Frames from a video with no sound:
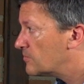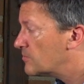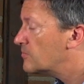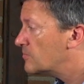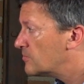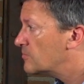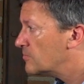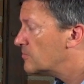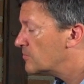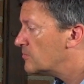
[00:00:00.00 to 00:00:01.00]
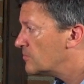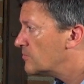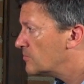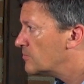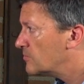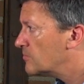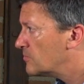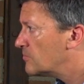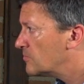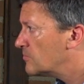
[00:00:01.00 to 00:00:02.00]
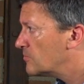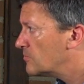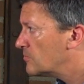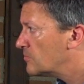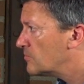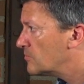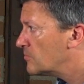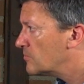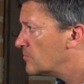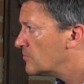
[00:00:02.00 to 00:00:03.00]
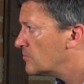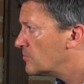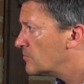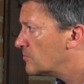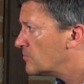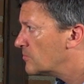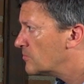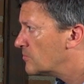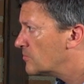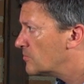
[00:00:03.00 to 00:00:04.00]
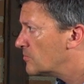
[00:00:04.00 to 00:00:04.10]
[no speech]